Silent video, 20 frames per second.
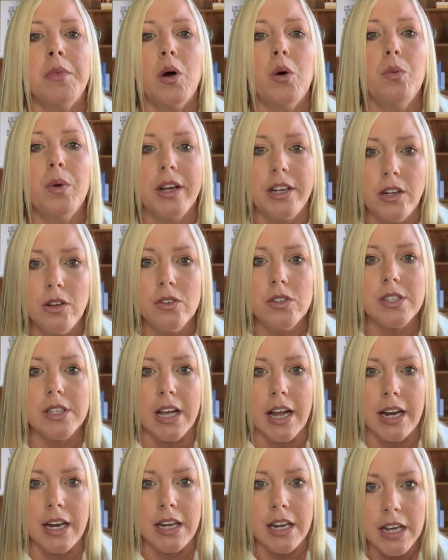when you
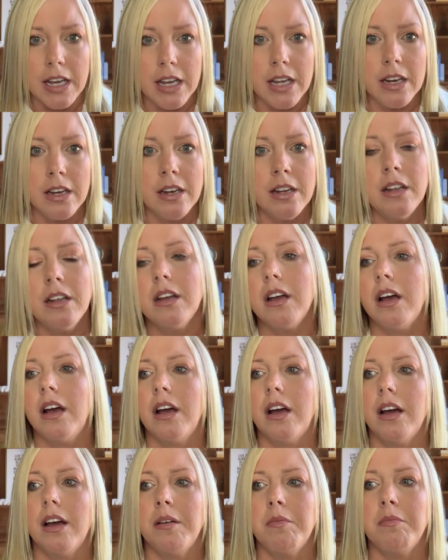sign in,
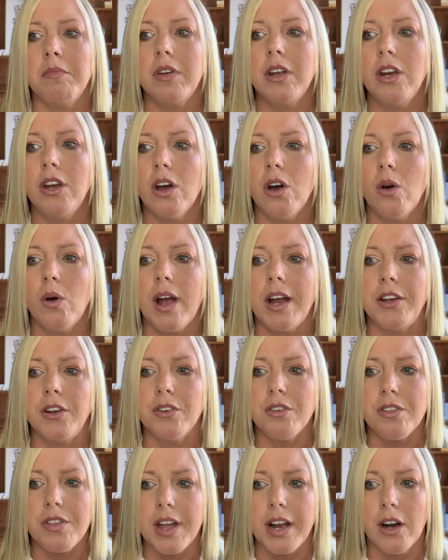and
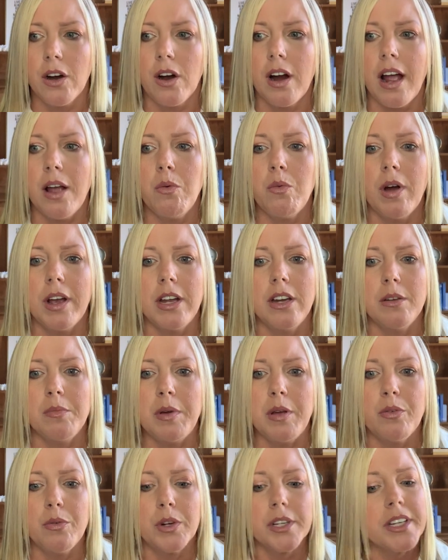you're there, I want you to
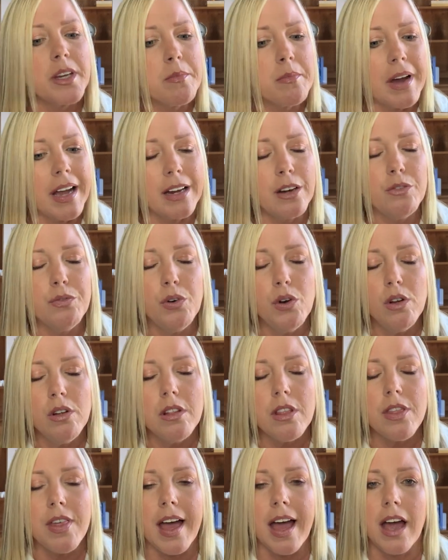be really
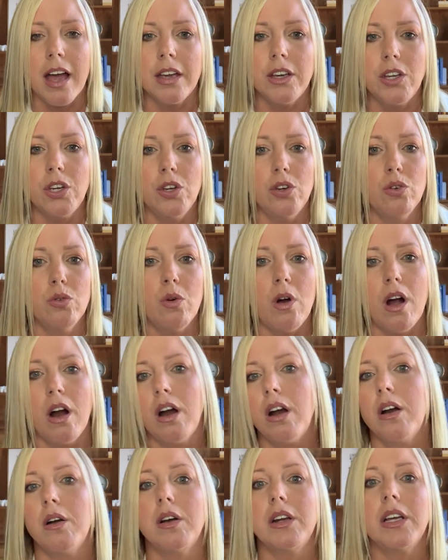mindful that you
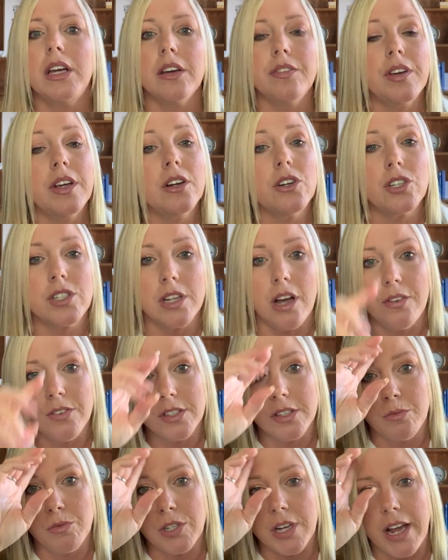are giving yourself
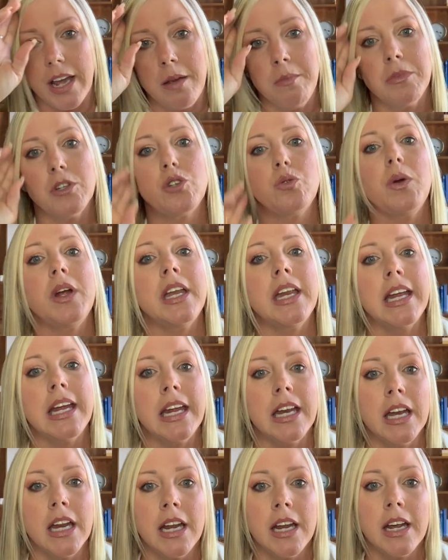some time between
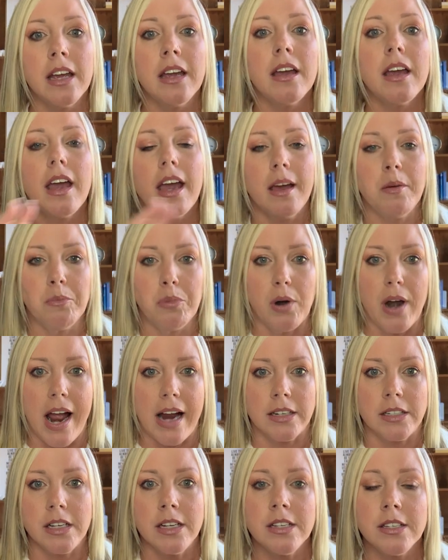eating and
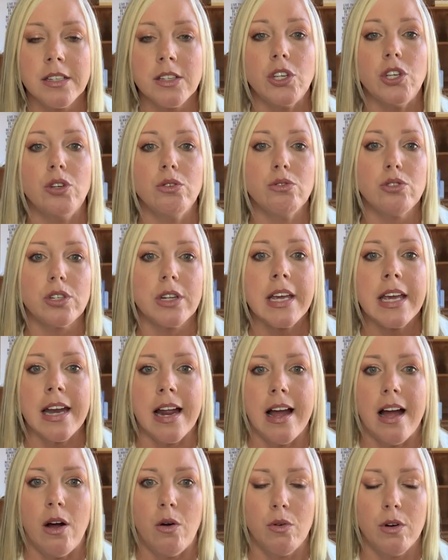practice, usually an
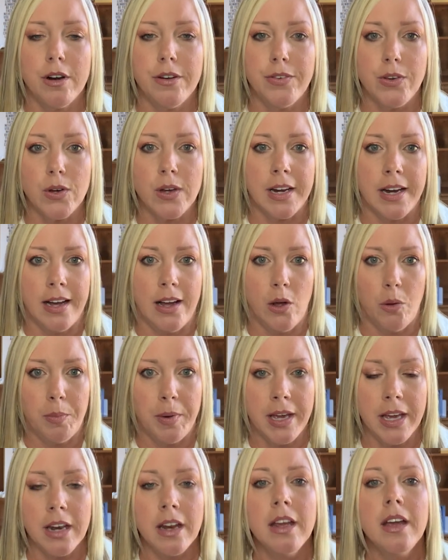hour if you can help
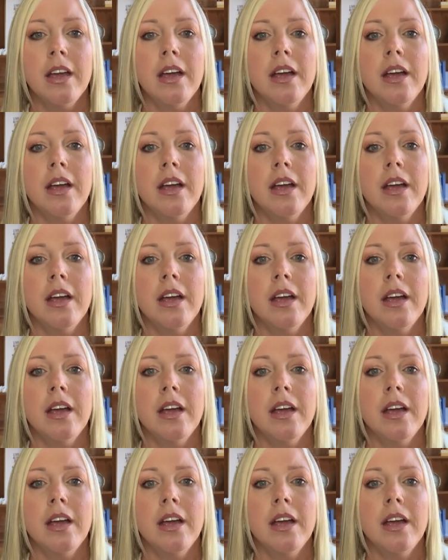it,